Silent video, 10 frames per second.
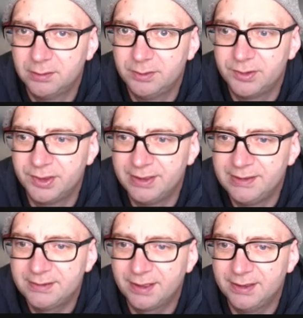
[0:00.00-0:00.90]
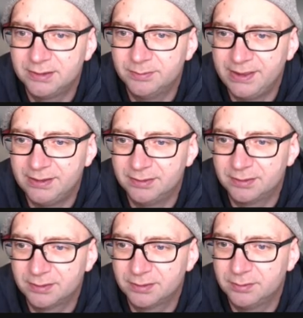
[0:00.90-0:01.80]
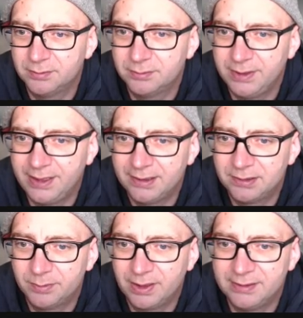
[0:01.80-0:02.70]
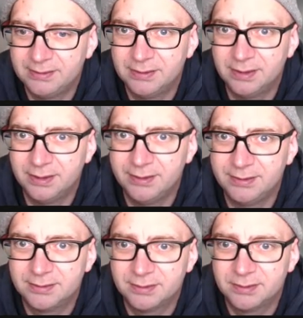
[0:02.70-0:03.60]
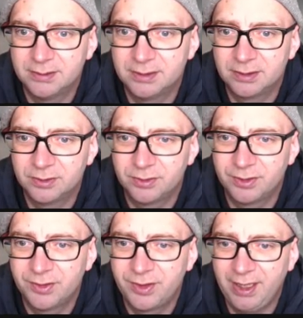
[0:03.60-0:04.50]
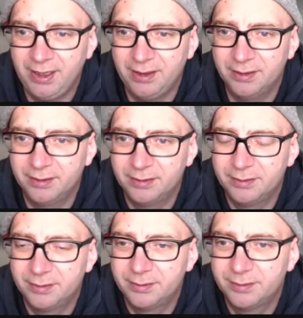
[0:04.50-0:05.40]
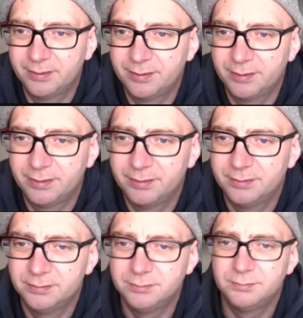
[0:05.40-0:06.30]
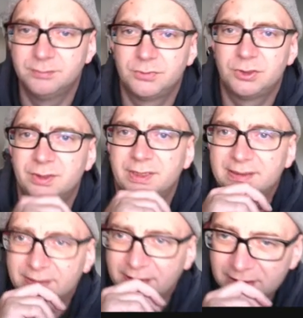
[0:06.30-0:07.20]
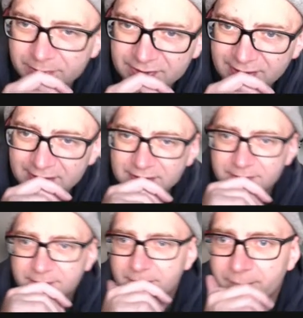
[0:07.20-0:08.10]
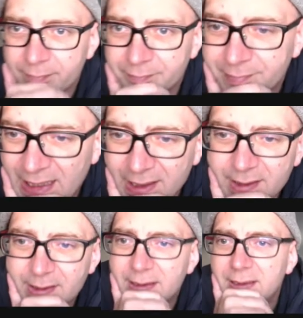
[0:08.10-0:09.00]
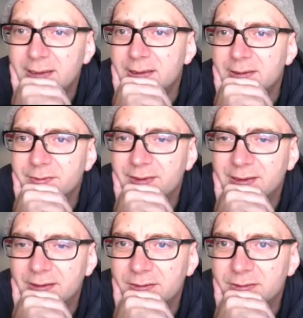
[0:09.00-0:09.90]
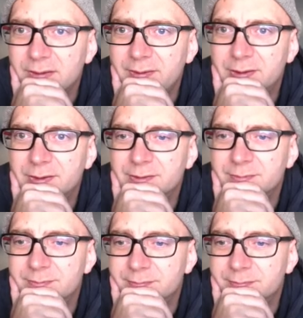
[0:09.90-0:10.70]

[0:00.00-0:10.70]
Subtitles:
which in this case means we get to place 9s across here. Not sure that's going to help us yet. There's obviously a lot going on